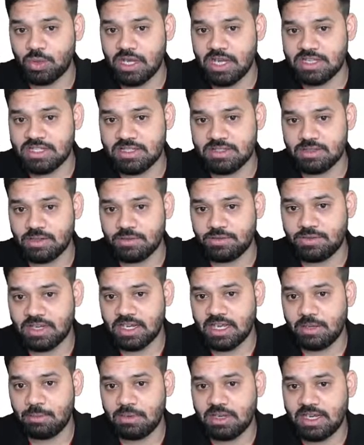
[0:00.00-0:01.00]
Ashes of
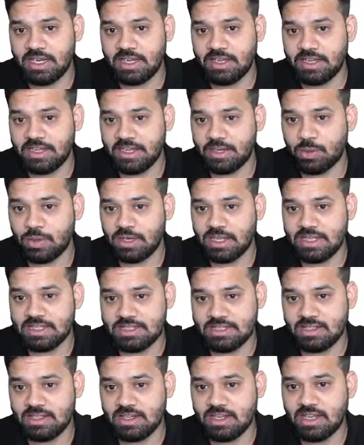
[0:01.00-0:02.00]
Time Light,
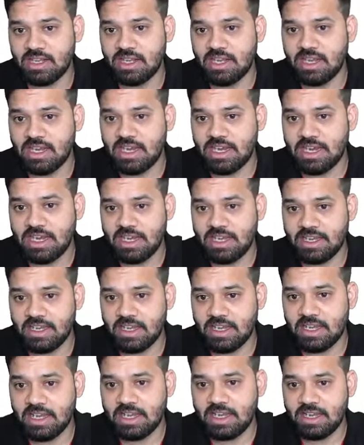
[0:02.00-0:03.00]
Equalizer
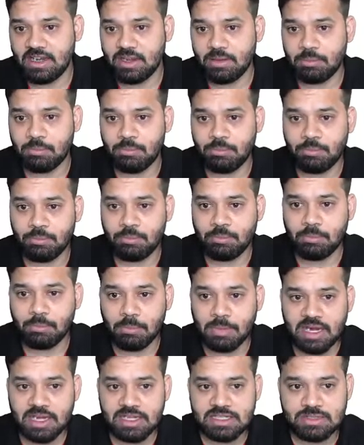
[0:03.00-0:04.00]
and
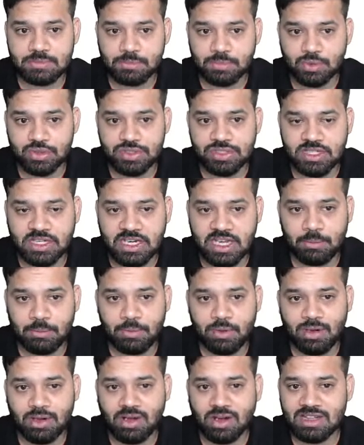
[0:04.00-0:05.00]
Pass Booster app
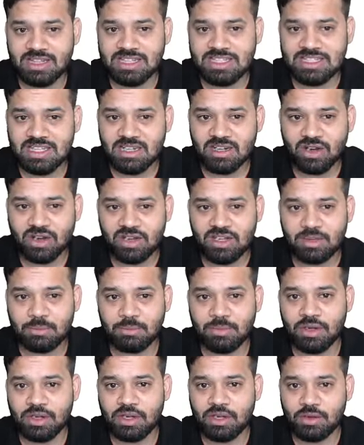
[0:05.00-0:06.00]
log. All these are not
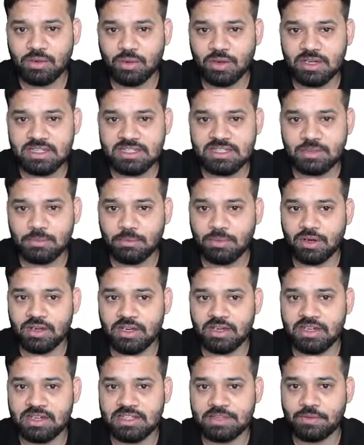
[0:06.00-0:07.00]
important. What is
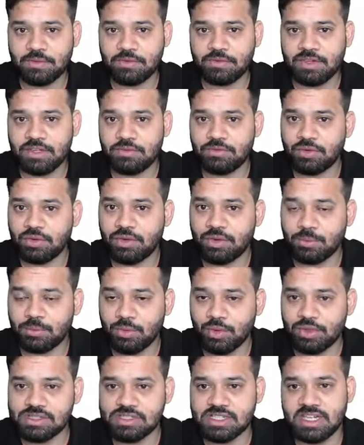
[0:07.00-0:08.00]
important is 54
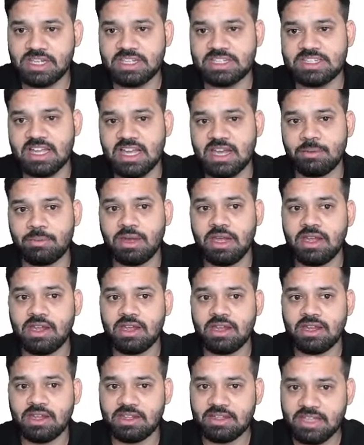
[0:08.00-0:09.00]
more Chinese app,
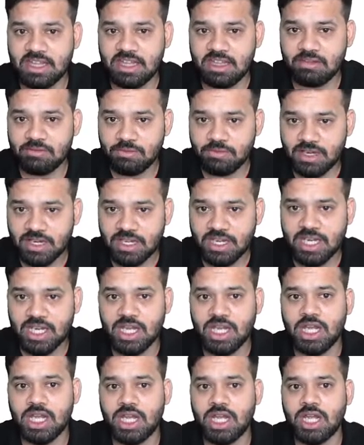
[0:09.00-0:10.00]
they were
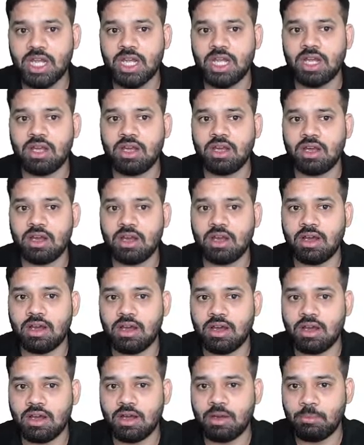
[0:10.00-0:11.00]

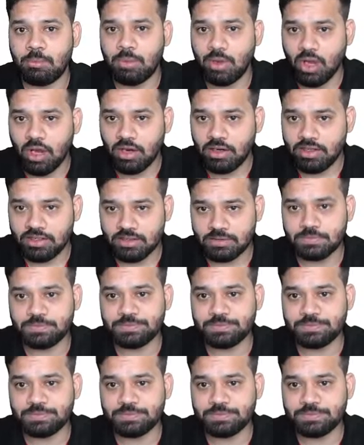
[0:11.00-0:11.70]
blocked